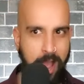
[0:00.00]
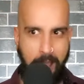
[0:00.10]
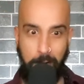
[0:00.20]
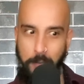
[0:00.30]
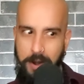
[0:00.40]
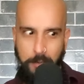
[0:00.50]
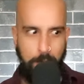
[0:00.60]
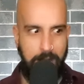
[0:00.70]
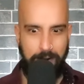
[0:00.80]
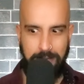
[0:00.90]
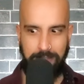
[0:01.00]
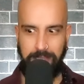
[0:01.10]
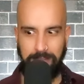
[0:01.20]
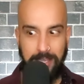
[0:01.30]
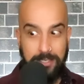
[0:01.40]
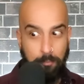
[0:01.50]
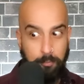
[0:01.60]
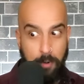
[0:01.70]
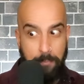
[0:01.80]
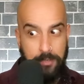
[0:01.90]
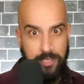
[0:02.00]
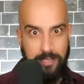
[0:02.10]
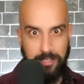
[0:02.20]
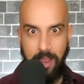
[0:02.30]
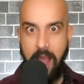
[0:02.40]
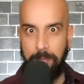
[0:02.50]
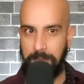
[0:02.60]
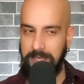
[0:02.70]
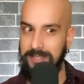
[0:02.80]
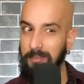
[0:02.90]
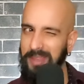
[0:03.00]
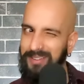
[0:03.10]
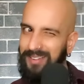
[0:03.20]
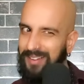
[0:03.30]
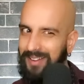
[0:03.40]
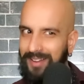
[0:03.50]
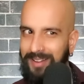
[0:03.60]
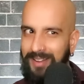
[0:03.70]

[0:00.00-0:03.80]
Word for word: I don't want to wear anything that represents God because I'm like, ah,